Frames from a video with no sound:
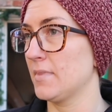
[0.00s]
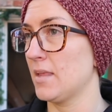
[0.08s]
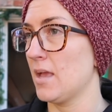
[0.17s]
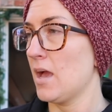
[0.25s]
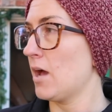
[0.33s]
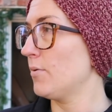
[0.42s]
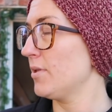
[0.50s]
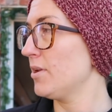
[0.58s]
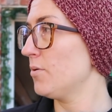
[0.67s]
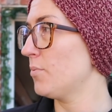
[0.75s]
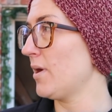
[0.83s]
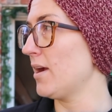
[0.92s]
I don't really
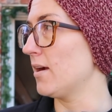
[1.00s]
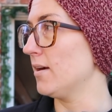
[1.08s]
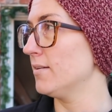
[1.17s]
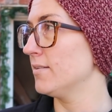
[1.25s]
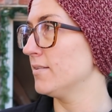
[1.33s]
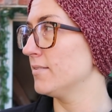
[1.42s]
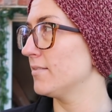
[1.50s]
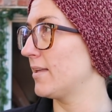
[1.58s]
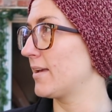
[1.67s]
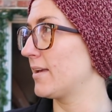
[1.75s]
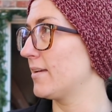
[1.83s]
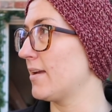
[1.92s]
know where. Like,